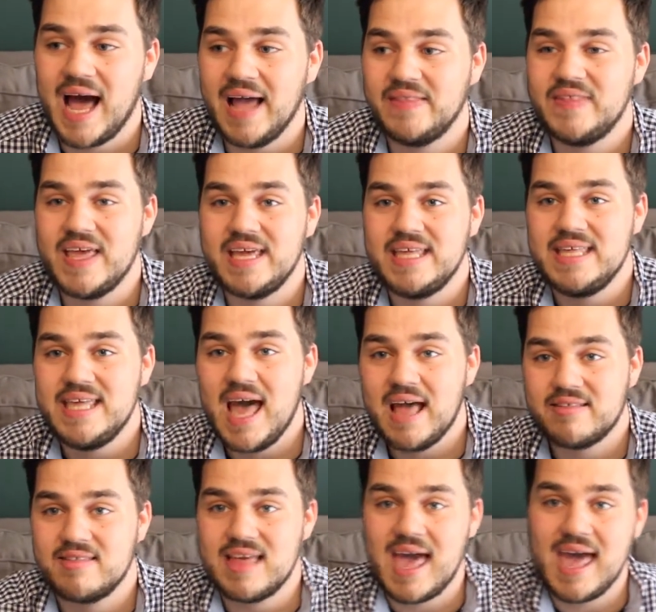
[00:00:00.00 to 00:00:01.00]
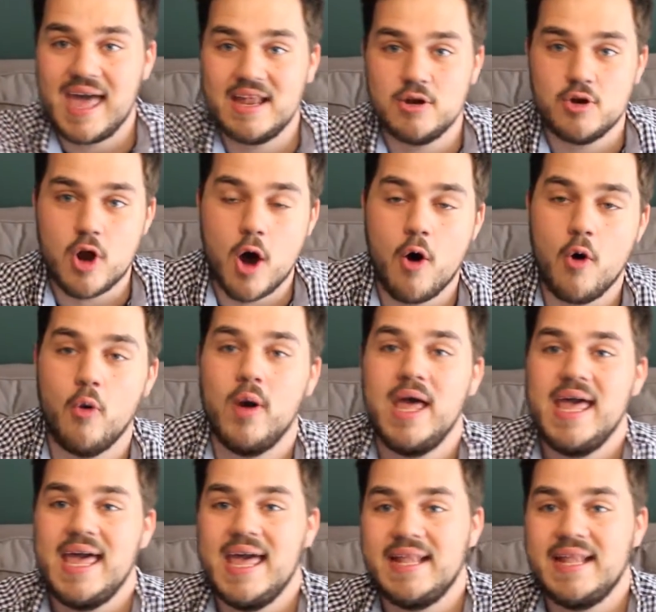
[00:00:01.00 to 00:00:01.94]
I think yes and no.